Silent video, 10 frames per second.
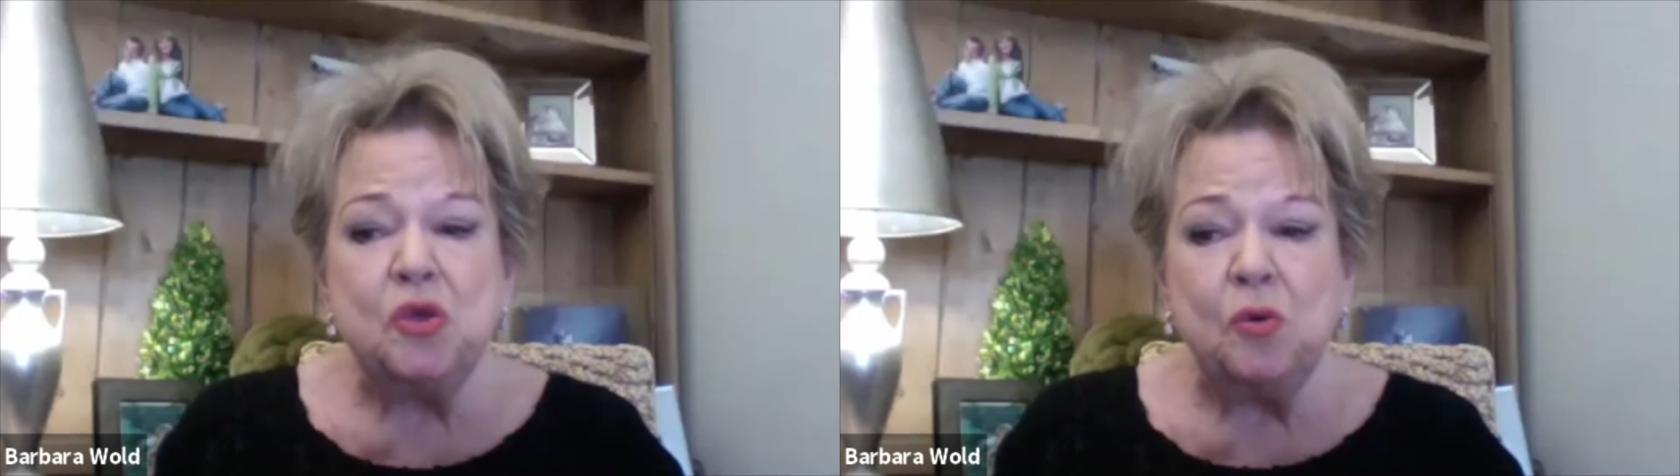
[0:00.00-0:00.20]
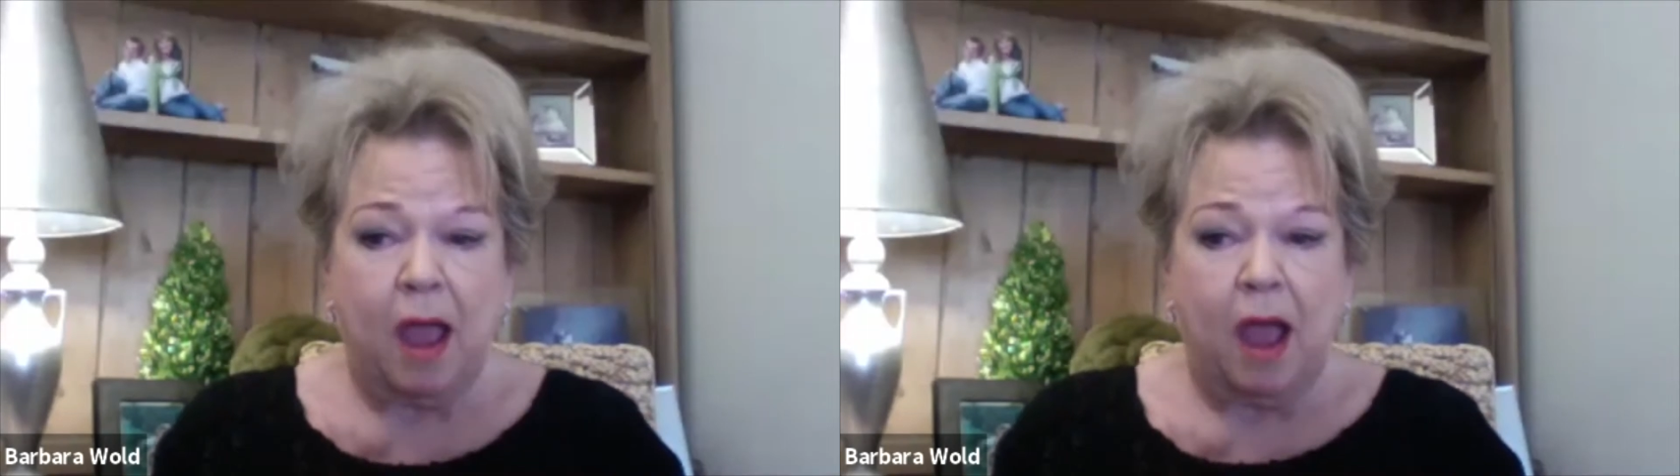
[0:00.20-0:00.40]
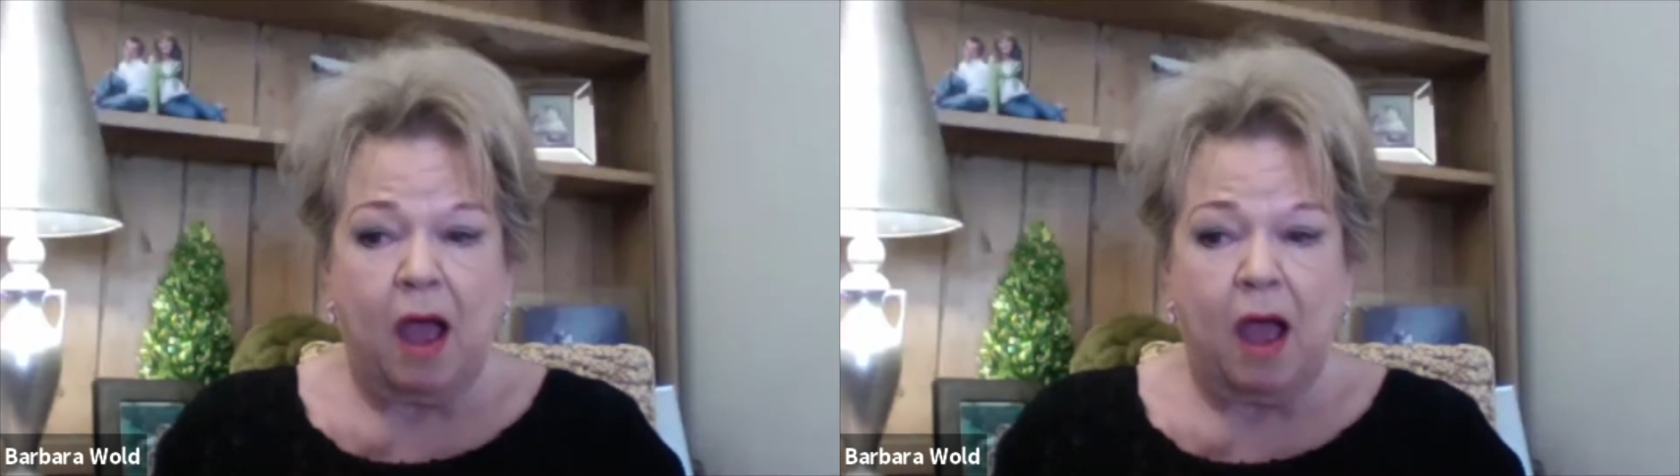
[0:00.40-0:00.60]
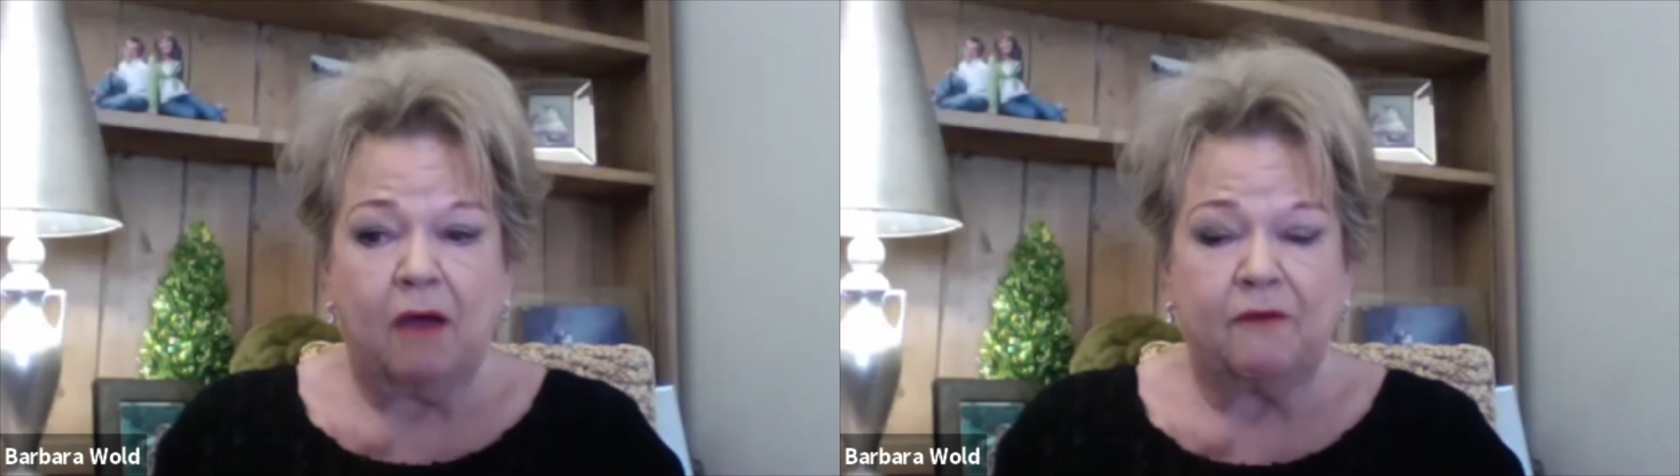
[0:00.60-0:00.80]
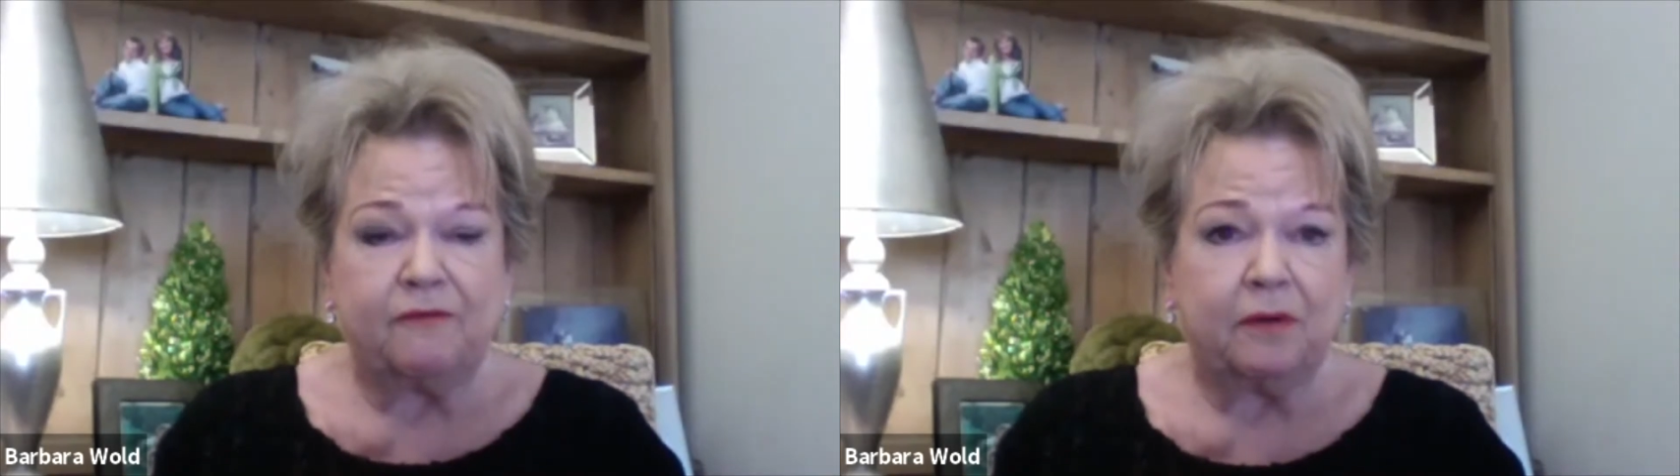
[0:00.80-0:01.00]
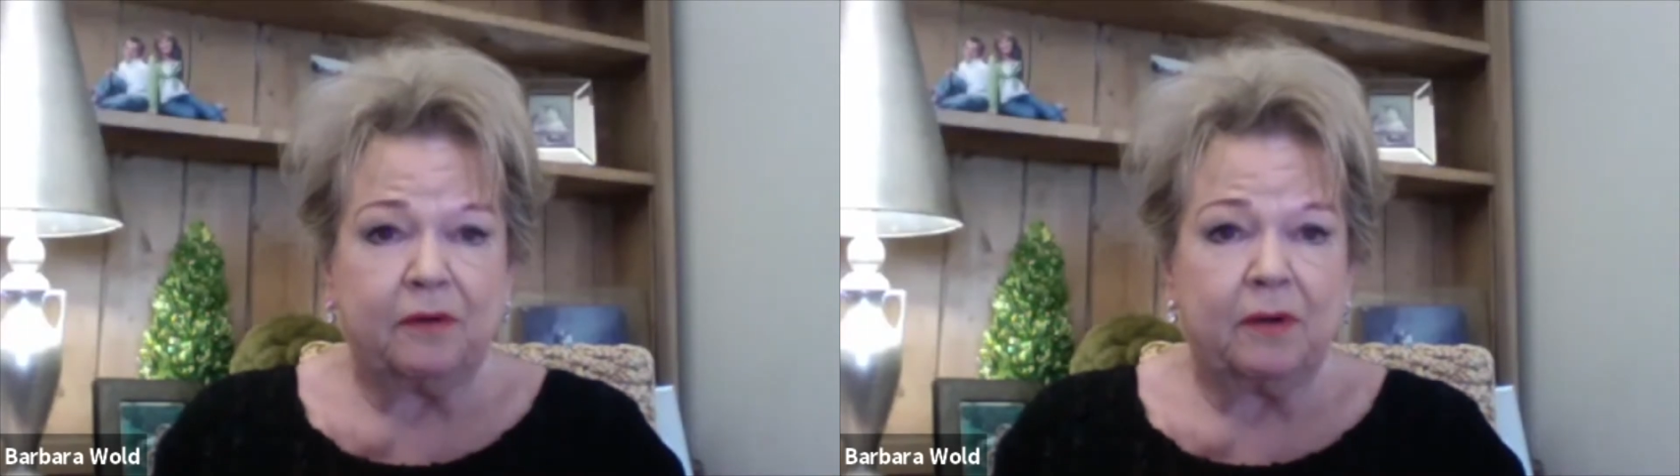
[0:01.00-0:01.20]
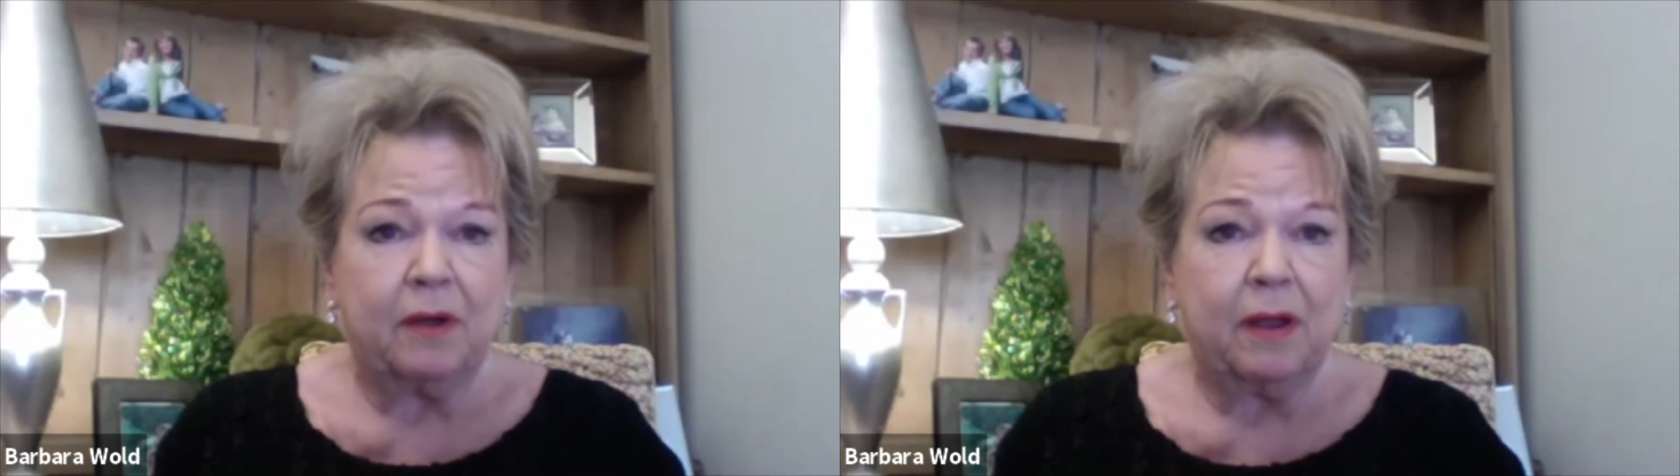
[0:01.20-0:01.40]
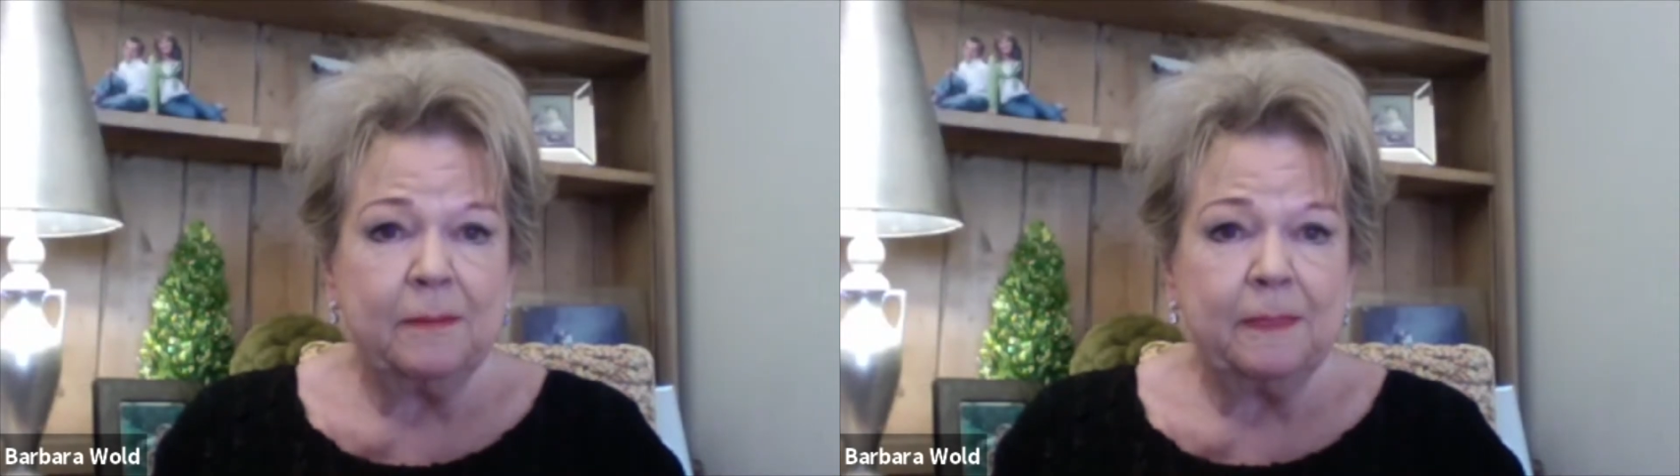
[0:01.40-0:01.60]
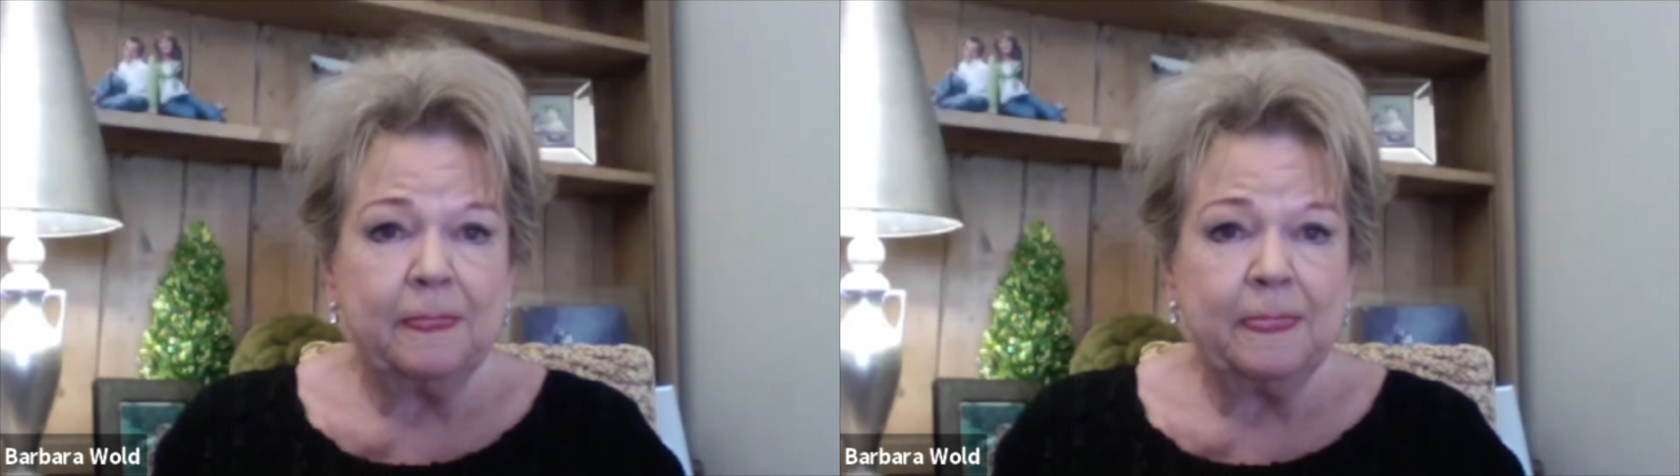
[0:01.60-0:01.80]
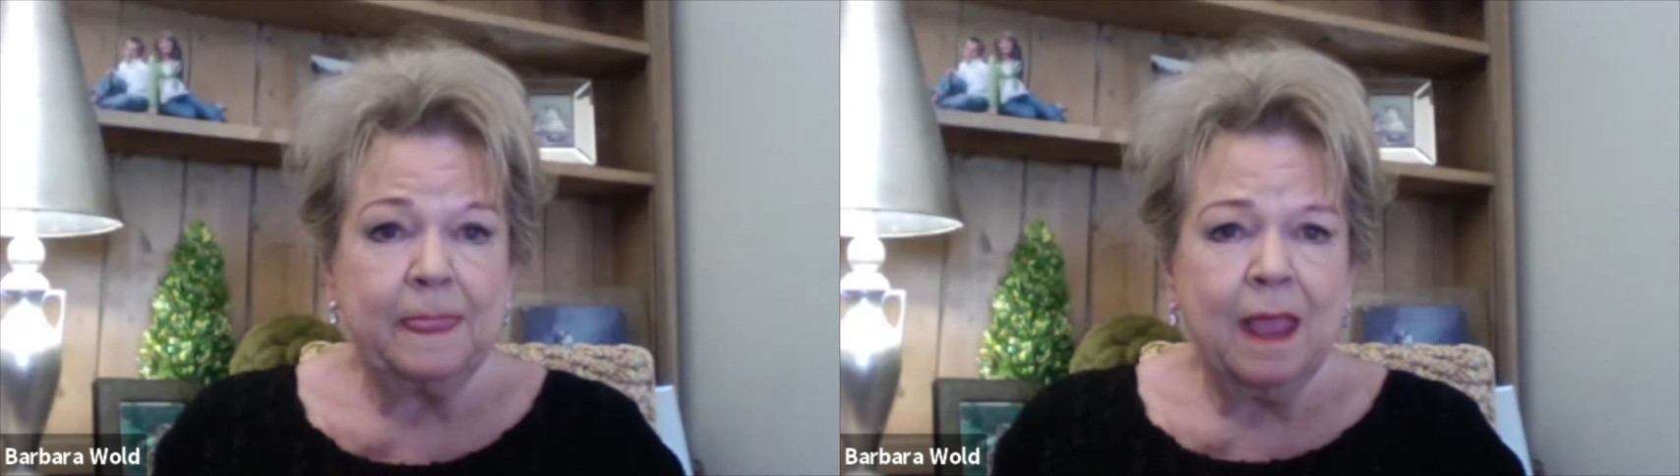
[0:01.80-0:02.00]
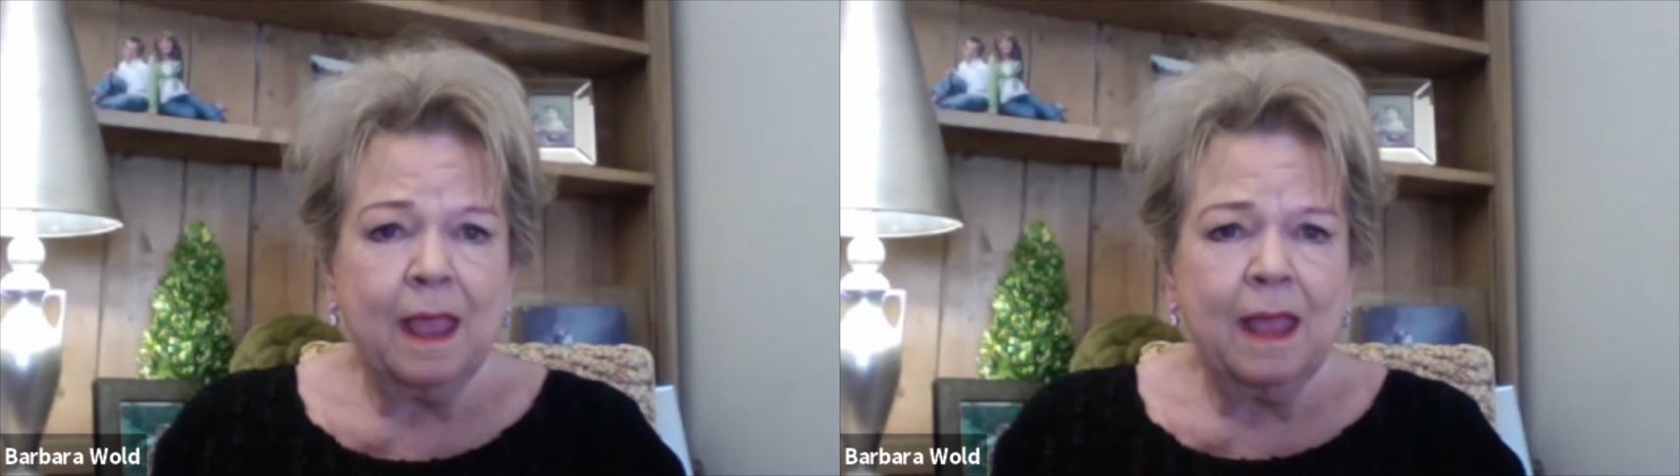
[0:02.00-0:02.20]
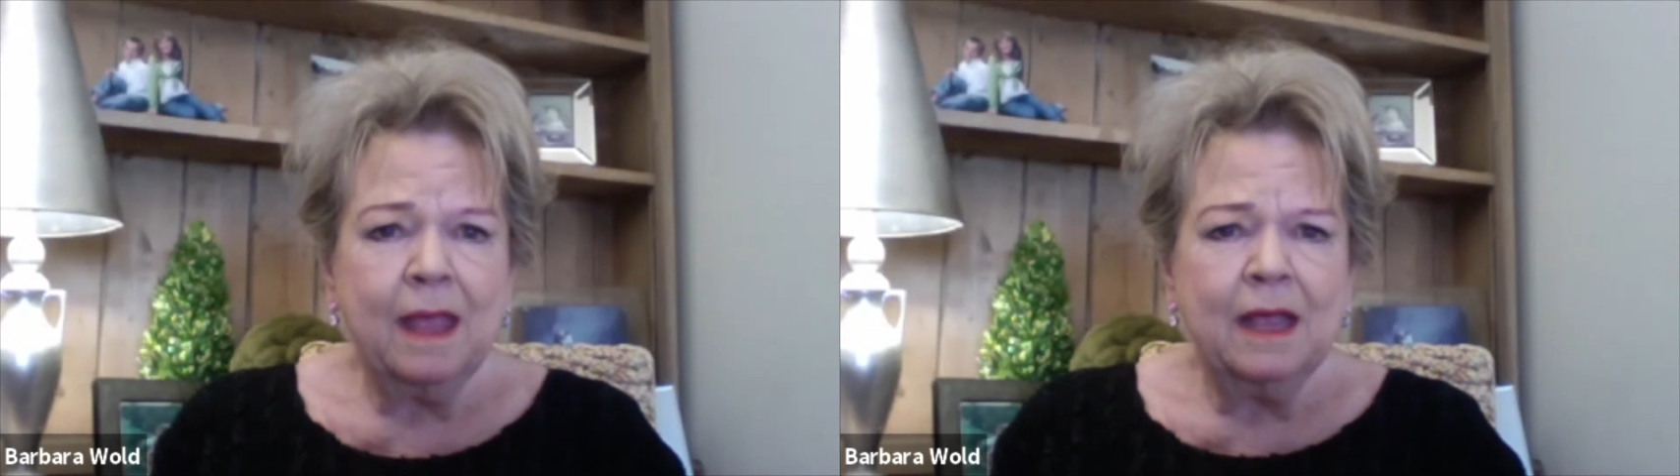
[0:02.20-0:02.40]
So this is the only way you're going to get